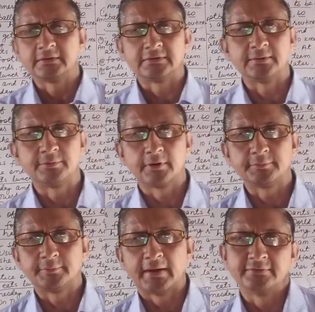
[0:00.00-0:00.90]

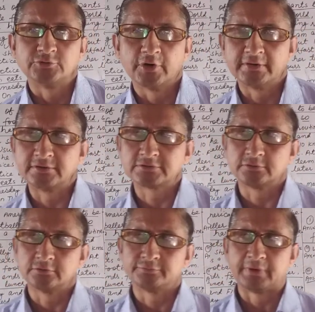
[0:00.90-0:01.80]
developed by Join
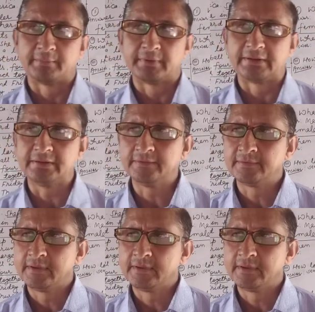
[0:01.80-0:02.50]
School family,